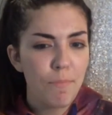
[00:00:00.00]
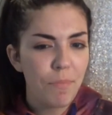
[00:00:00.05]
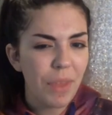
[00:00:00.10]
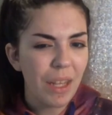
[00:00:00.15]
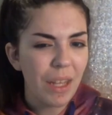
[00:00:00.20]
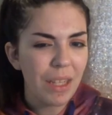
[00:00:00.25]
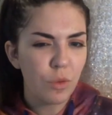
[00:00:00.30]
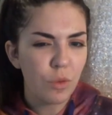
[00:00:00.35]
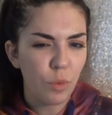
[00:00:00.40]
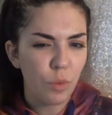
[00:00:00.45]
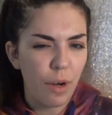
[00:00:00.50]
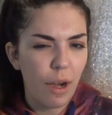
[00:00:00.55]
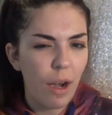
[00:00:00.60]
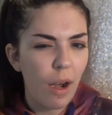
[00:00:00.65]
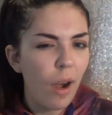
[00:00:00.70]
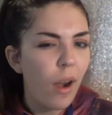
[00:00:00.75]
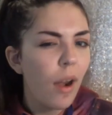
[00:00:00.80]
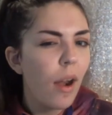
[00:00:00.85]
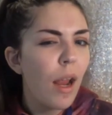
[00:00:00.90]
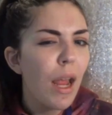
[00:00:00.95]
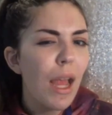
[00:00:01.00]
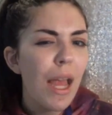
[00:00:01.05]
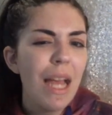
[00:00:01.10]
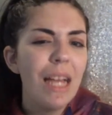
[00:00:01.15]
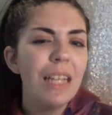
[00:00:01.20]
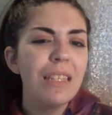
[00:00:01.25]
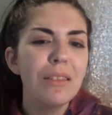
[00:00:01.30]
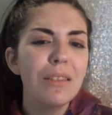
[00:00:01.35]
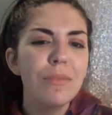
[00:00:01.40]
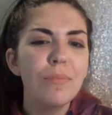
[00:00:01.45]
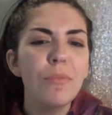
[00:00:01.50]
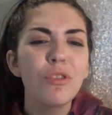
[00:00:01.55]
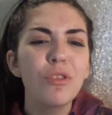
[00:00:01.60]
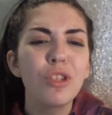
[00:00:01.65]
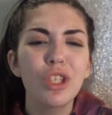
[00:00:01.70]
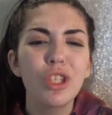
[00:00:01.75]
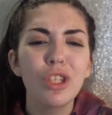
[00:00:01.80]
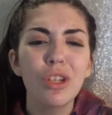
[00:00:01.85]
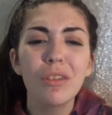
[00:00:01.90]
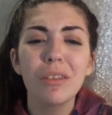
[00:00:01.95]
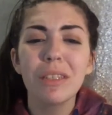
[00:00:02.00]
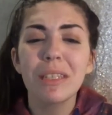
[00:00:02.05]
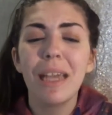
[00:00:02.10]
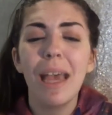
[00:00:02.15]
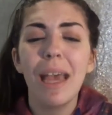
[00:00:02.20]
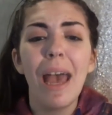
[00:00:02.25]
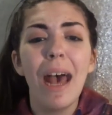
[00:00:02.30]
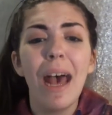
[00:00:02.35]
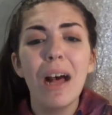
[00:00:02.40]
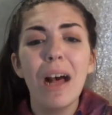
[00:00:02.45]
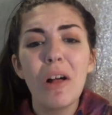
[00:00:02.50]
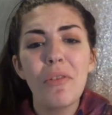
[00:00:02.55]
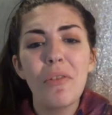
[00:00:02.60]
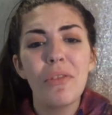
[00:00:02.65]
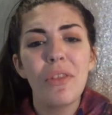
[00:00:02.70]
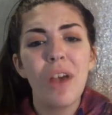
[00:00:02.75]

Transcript: That's rare. It's sure as hell